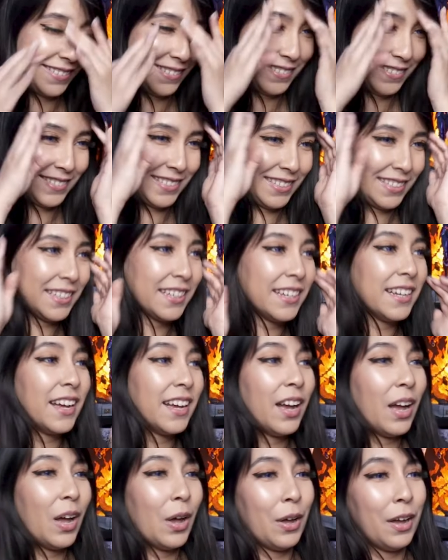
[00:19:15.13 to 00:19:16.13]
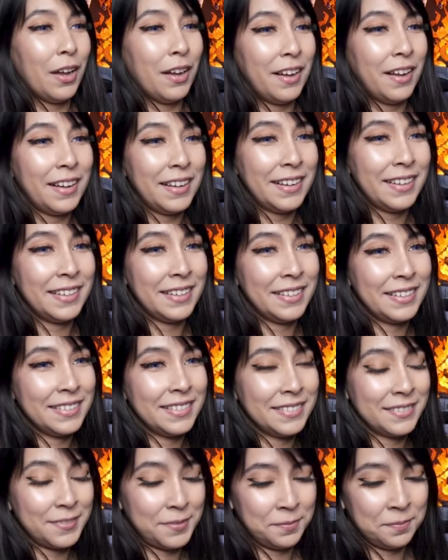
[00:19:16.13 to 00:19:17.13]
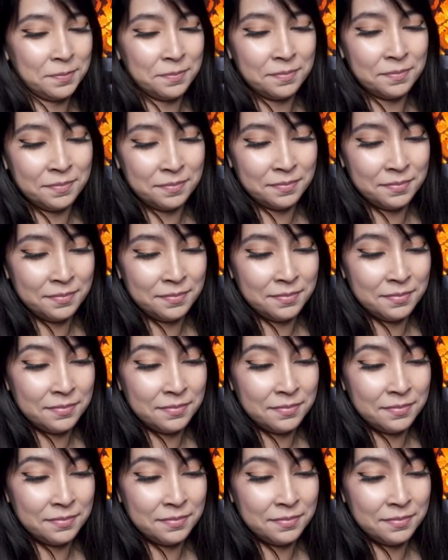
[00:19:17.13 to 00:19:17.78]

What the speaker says: [no speech]